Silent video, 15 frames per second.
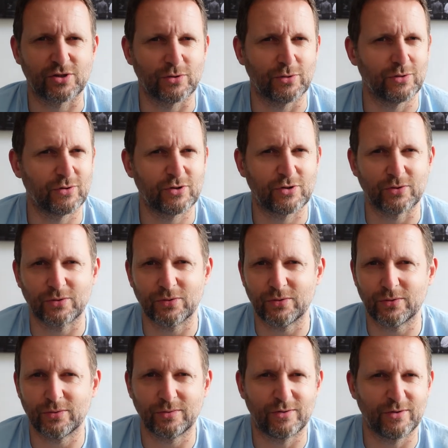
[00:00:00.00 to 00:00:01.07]

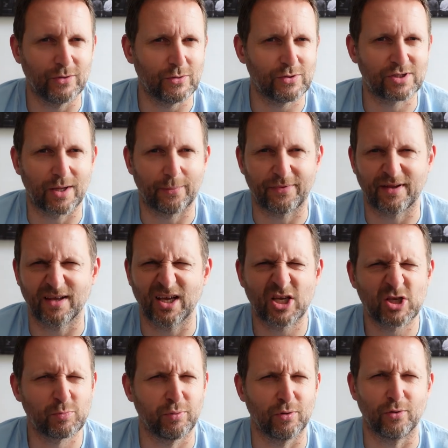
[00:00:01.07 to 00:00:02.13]
to do something,
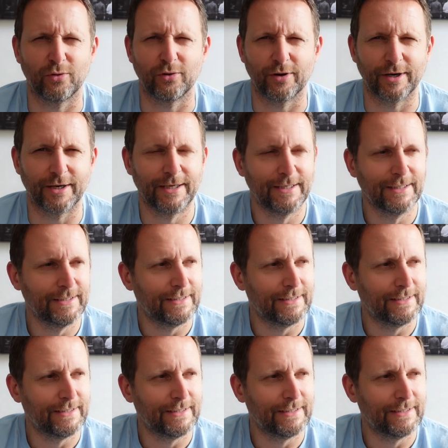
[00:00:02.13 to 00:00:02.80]
explore.